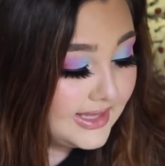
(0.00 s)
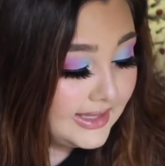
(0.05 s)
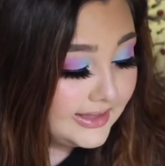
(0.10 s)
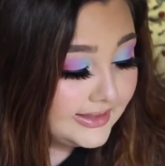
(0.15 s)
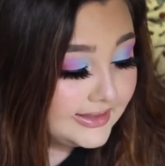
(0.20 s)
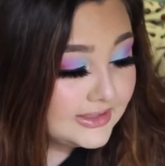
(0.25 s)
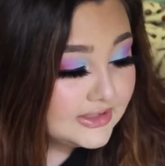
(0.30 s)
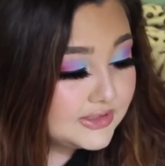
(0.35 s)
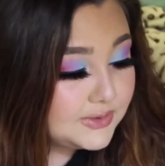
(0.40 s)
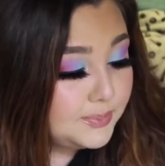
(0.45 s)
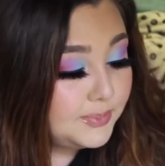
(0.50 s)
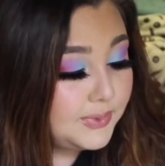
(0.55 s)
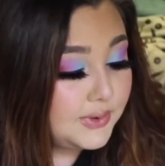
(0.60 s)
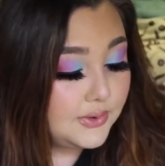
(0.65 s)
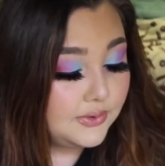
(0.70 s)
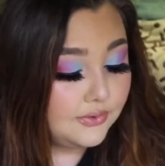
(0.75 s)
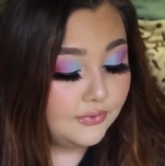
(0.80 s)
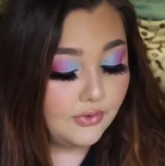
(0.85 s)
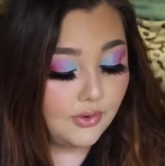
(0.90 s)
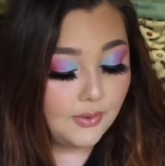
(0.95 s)
this
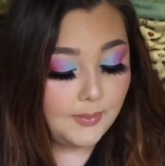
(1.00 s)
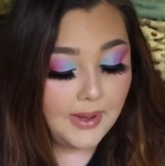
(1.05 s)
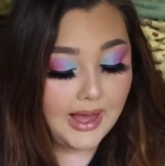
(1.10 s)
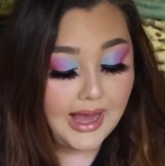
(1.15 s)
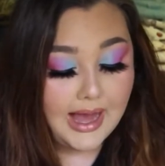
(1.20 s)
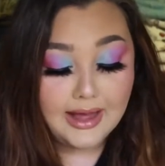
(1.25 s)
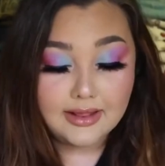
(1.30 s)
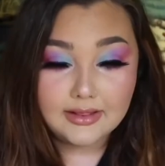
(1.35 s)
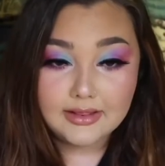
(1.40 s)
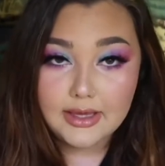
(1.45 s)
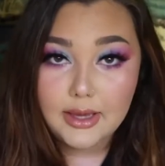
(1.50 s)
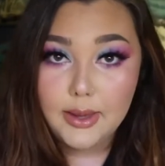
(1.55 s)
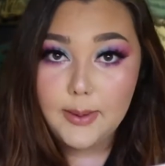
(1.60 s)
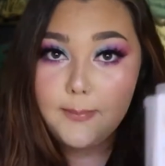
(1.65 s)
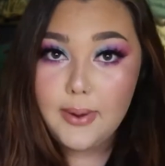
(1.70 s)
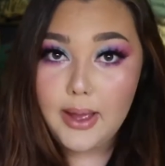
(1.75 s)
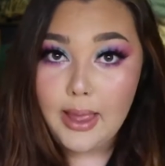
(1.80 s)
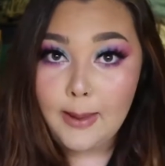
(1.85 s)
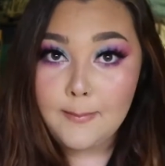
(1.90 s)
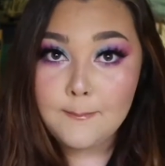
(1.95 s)
beautiful palette
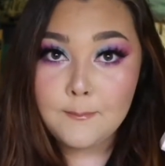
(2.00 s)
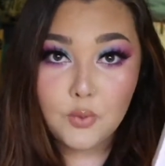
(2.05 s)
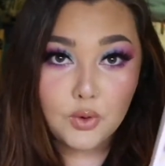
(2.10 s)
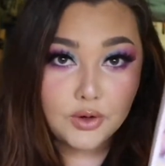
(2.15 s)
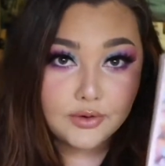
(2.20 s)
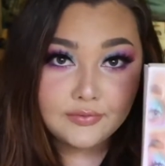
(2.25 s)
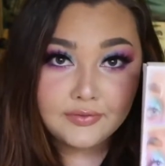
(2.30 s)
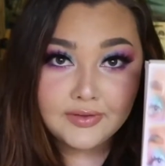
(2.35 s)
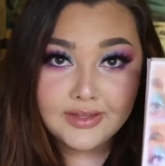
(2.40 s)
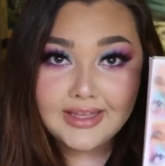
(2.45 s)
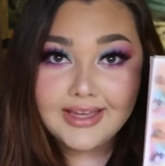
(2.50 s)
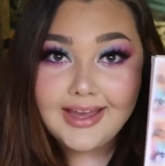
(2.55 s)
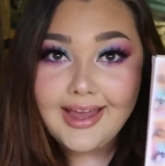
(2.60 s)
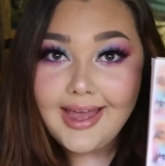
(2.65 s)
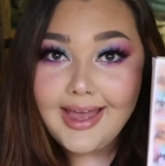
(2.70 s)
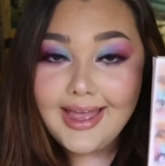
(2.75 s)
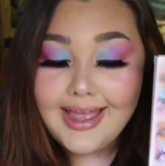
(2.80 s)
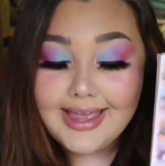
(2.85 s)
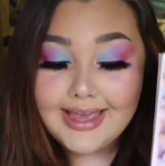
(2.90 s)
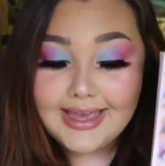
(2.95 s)
by Morphe
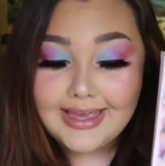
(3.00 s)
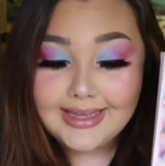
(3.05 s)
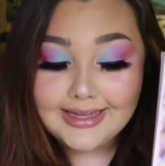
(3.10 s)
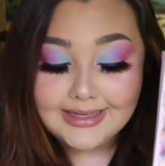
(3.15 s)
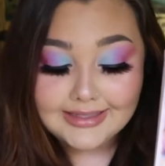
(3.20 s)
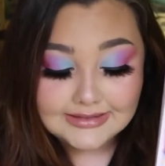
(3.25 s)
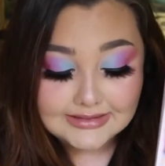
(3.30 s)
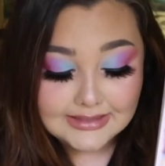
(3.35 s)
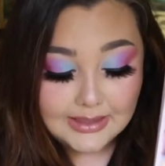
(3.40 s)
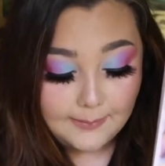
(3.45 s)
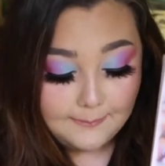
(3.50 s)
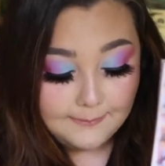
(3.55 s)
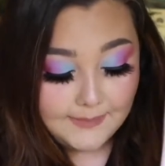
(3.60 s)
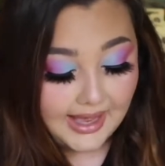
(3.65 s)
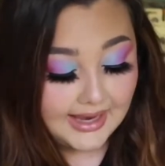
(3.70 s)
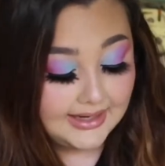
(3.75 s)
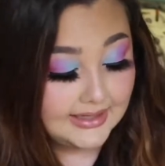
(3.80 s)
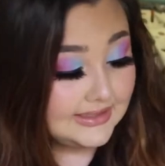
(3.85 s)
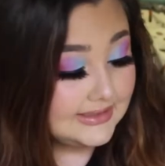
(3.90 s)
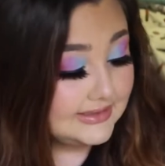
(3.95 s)
and
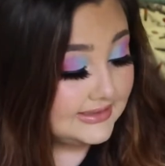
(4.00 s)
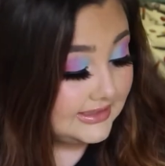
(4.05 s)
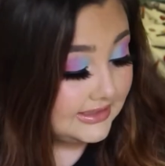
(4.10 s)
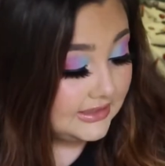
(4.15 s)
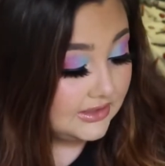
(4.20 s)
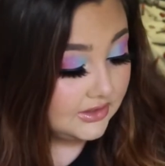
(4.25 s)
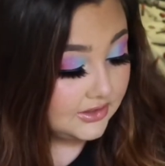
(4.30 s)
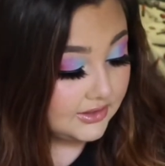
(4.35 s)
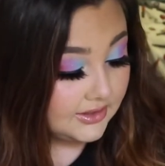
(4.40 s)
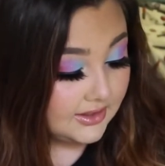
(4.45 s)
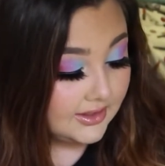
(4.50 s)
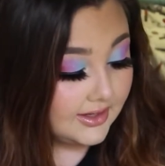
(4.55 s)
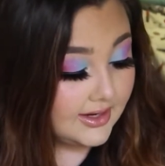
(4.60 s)
Maddie Ziegler.